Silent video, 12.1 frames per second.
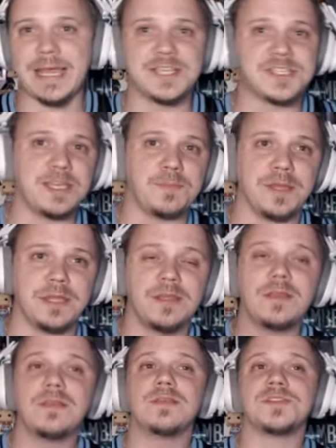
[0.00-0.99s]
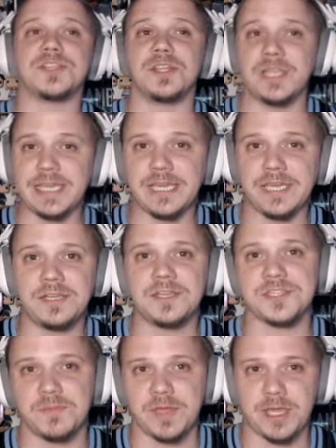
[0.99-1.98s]
has he been slinging
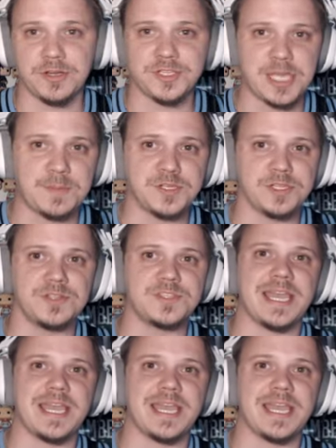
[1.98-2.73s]
some interceptions.